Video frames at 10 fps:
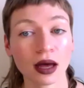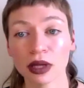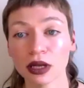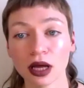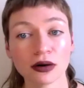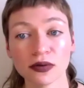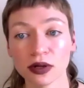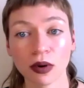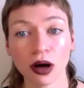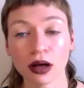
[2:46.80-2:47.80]
I mean, everything
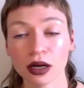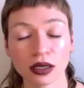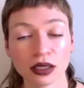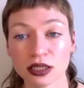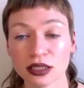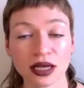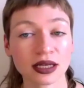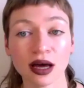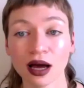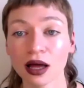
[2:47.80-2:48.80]
about it is just like
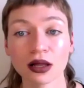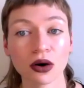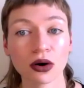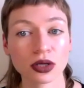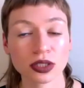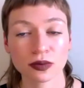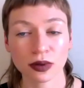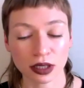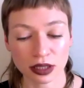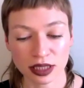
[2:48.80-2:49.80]
dialogues,
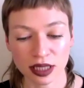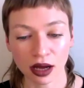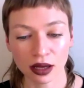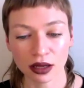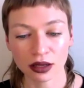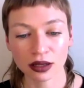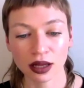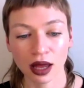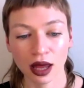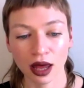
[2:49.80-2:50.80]
the style,
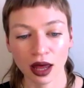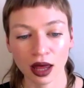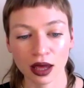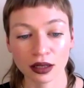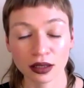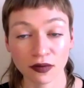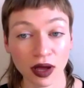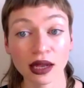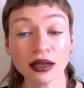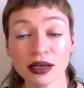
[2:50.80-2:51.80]
and the
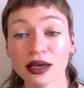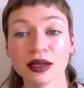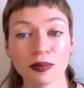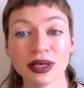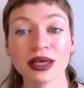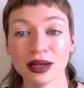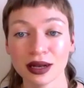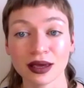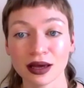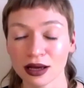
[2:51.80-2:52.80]
ending and the
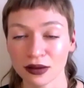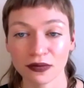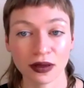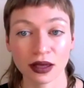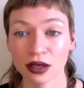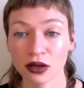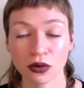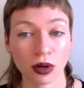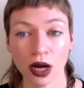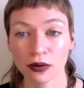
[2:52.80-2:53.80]
beginning. I think,
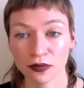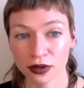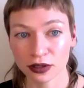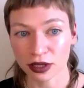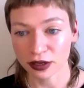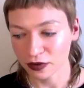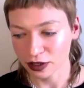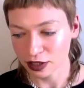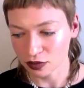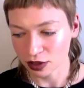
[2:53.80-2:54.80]
everything like
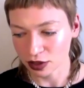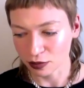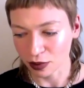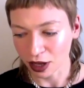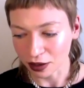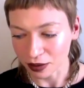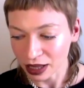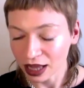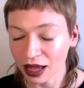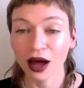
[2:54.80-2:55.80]
fits really well.
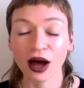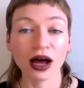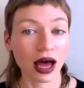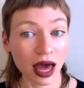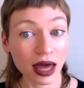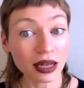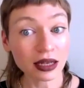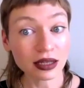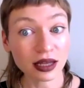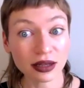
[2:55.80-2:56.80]

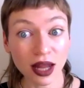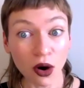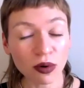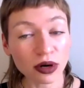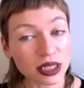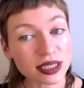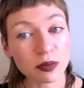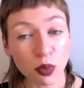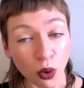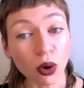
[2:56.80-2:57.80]
And now there is a
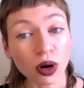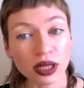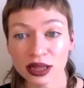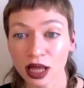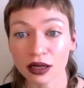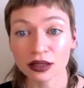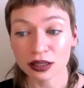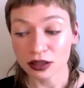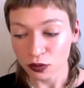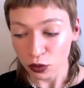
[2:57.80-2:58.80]
book
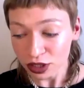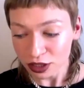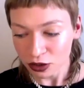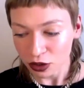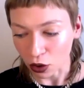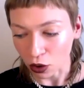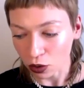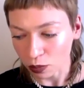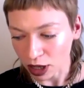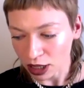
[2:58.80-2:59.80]
titled Working Girl
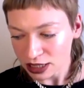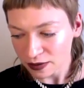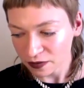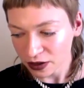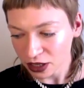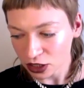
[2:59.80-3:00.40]
by Sophia